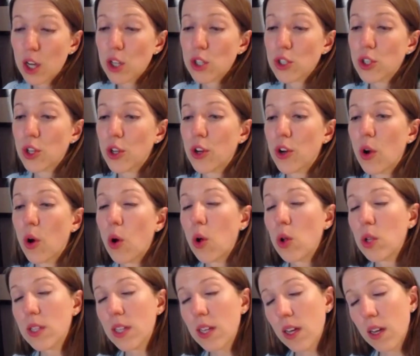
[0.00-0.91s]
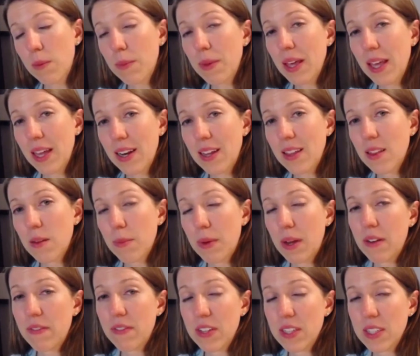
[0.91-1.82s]
So you're only going to be getting the
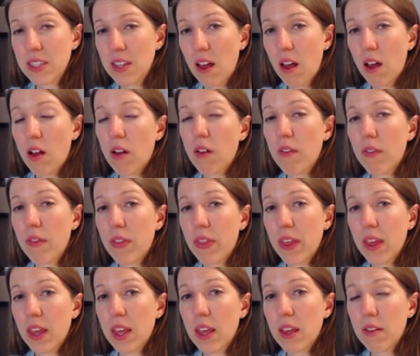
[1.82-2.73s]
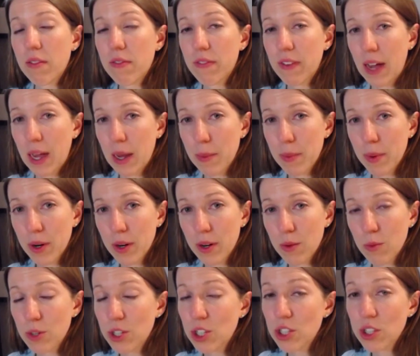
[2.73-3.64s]
benefits of the
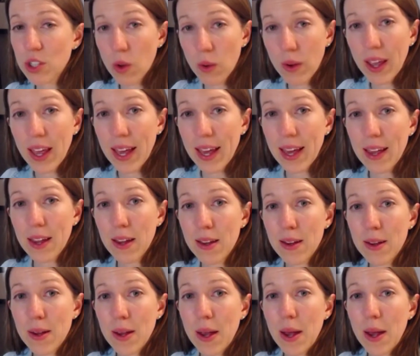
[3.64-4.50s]
fiber, which is okay,